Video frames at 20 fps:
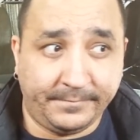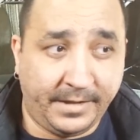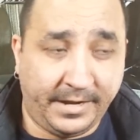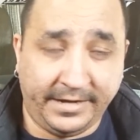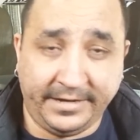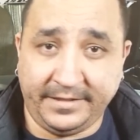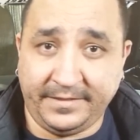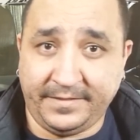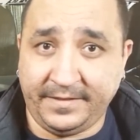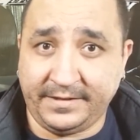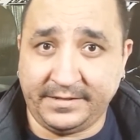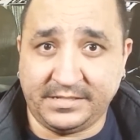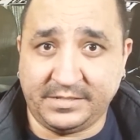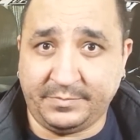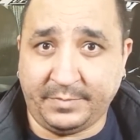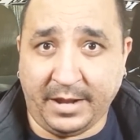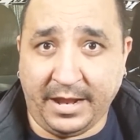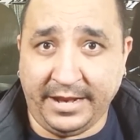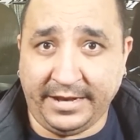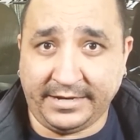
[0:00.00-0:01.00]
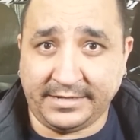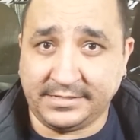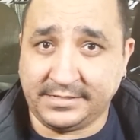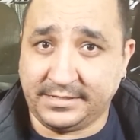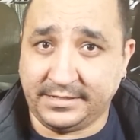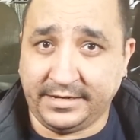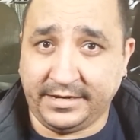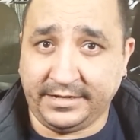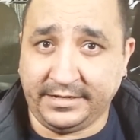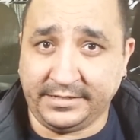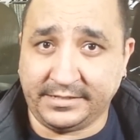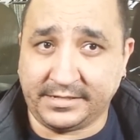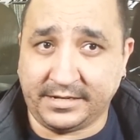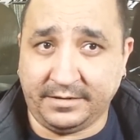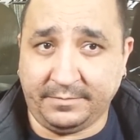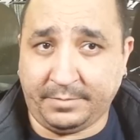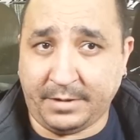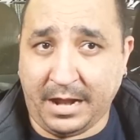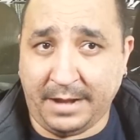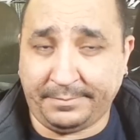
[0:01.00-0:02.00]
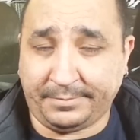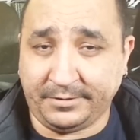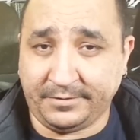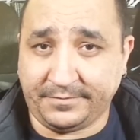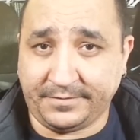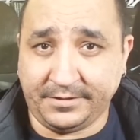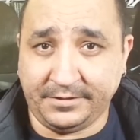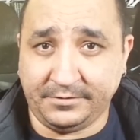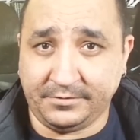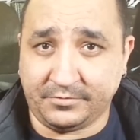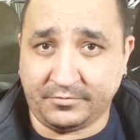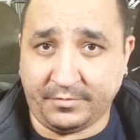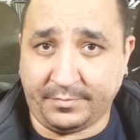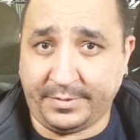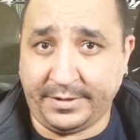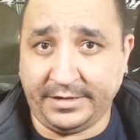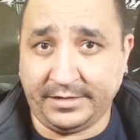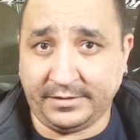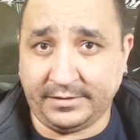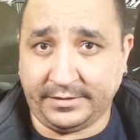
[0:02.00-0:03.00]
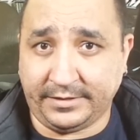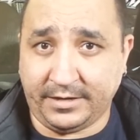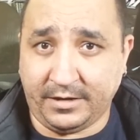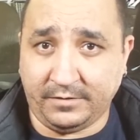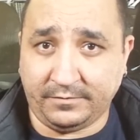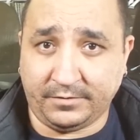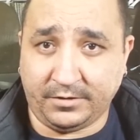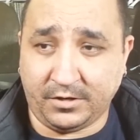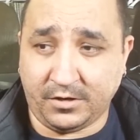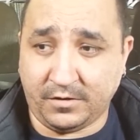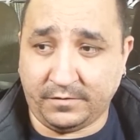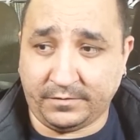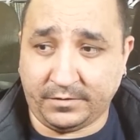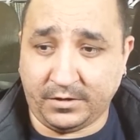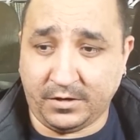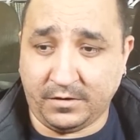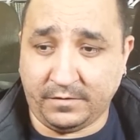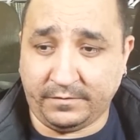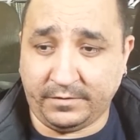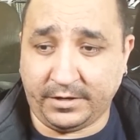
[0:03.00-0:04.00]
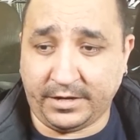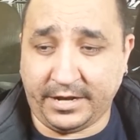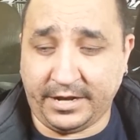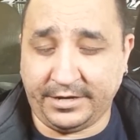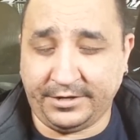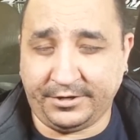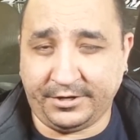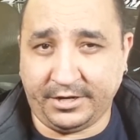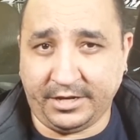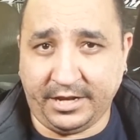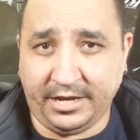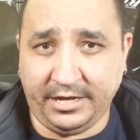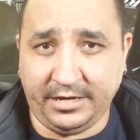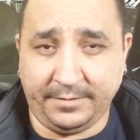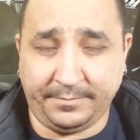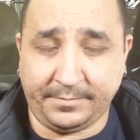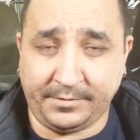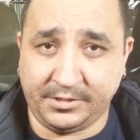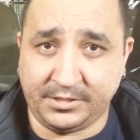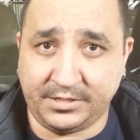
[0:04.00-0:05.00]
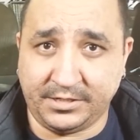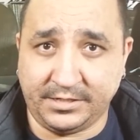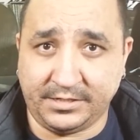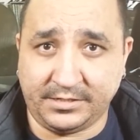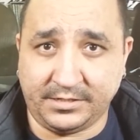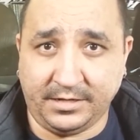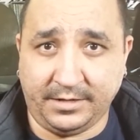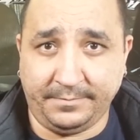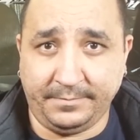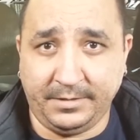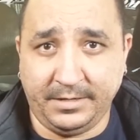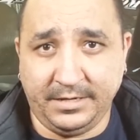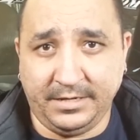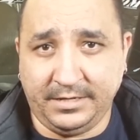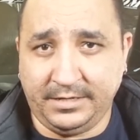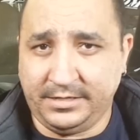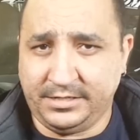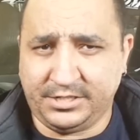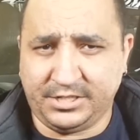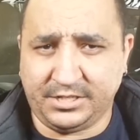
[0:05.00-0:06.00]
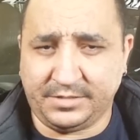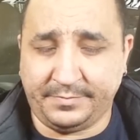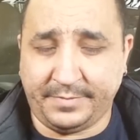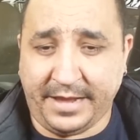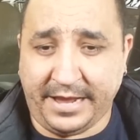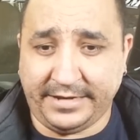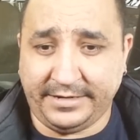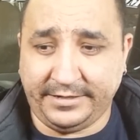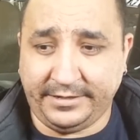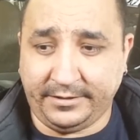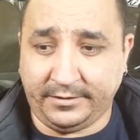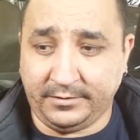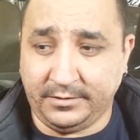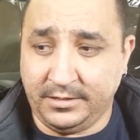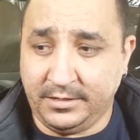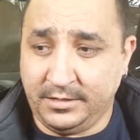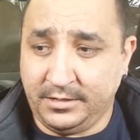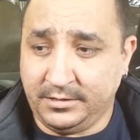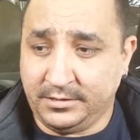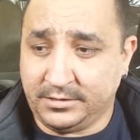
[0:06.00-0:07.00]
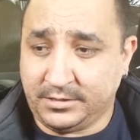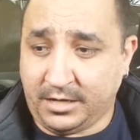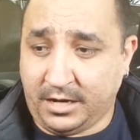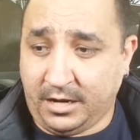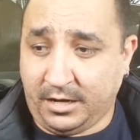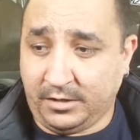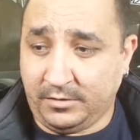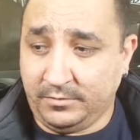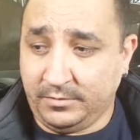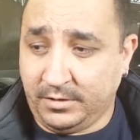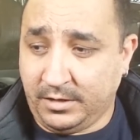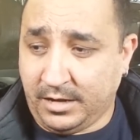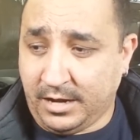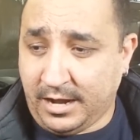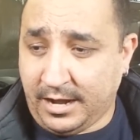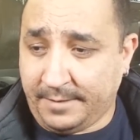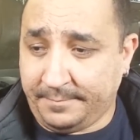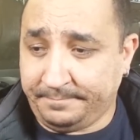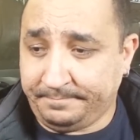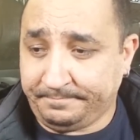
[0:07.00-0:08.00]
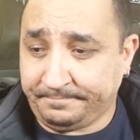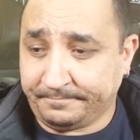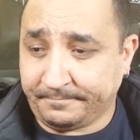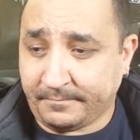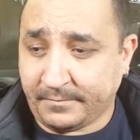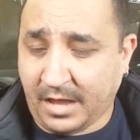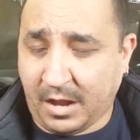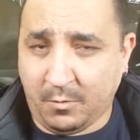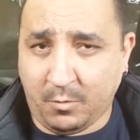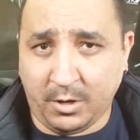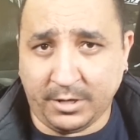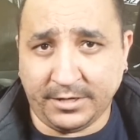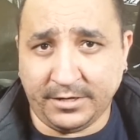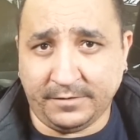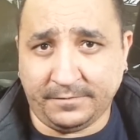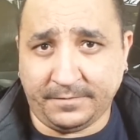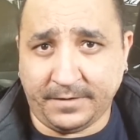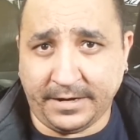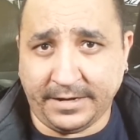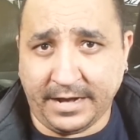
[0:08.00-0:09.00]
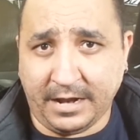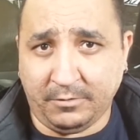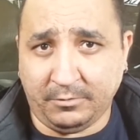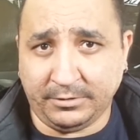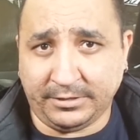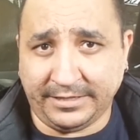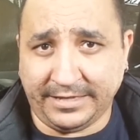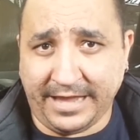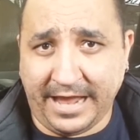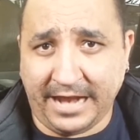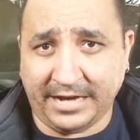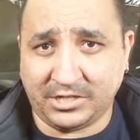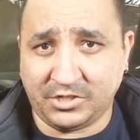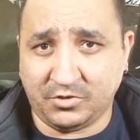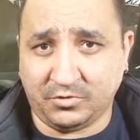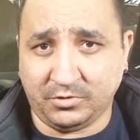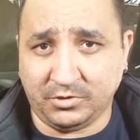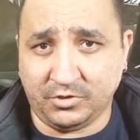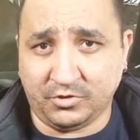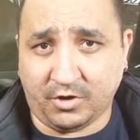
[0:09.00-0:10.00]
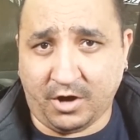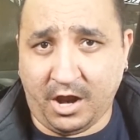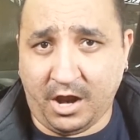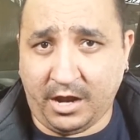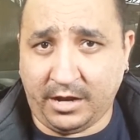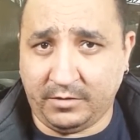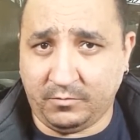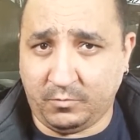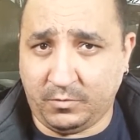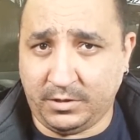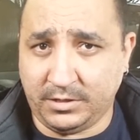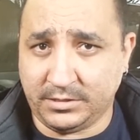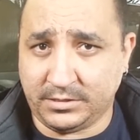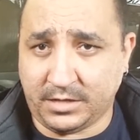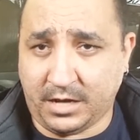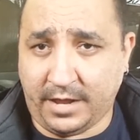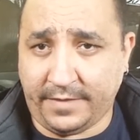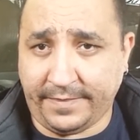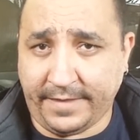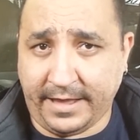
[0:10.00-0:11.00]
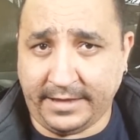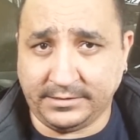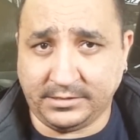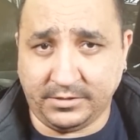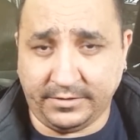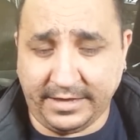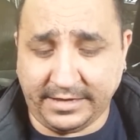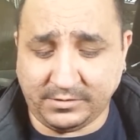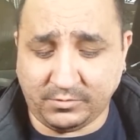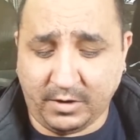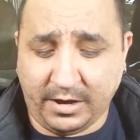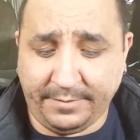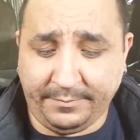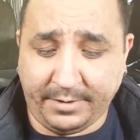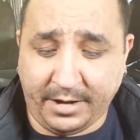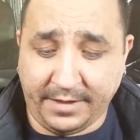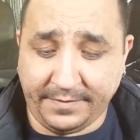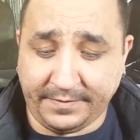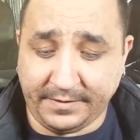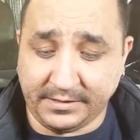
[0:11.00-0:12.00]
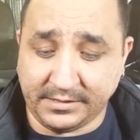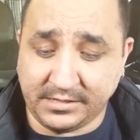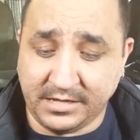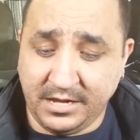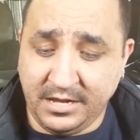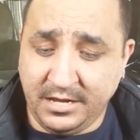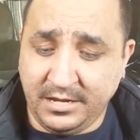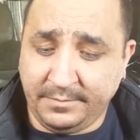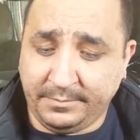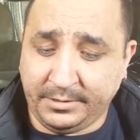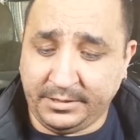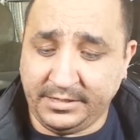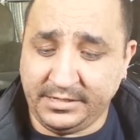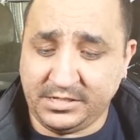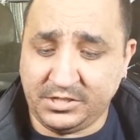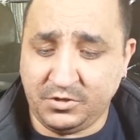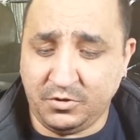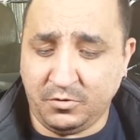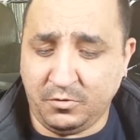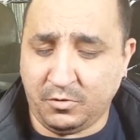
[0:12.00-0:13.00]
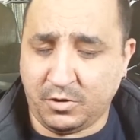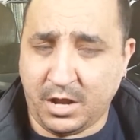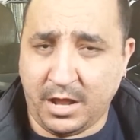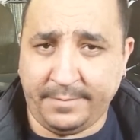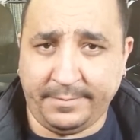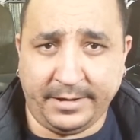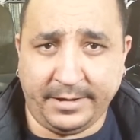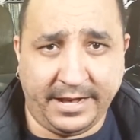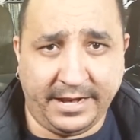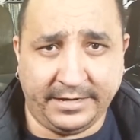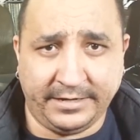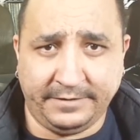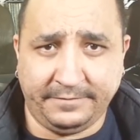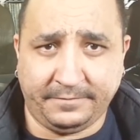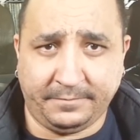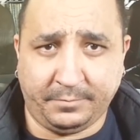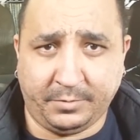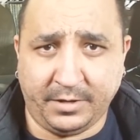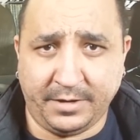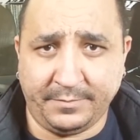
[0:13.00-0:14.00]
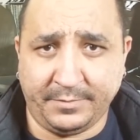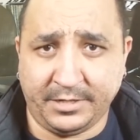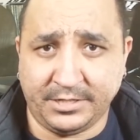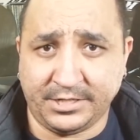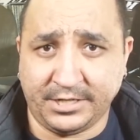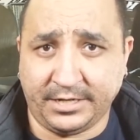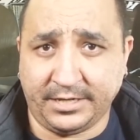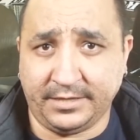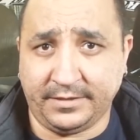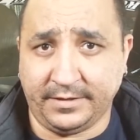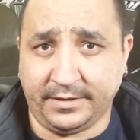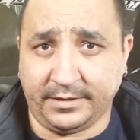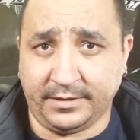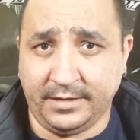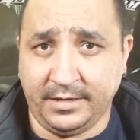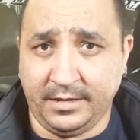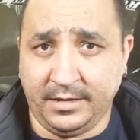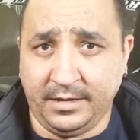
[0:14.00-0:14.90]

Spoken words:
Anything spikes and it's going to pop your fuse repeatedly, over and over and over again. You're going to heat up your system. It's just a bad deal. So I wanted to find out what the actual draw was on that. So that's why I bought this. But this tool will come in handy for pretty much anything.